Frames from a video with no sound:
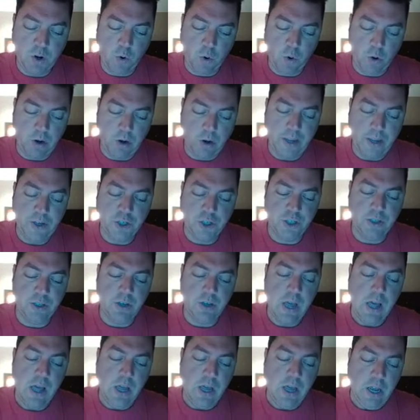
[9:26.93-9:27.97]

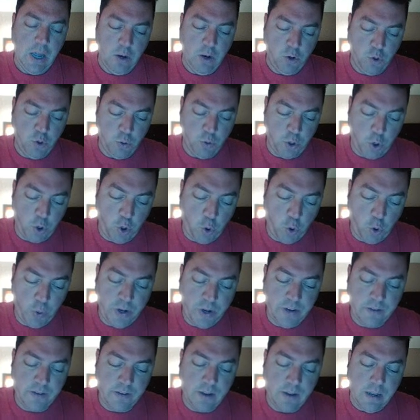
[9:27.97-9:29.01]
correlation to
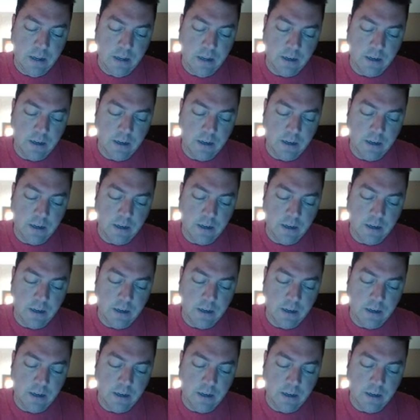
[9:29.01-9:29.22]
increase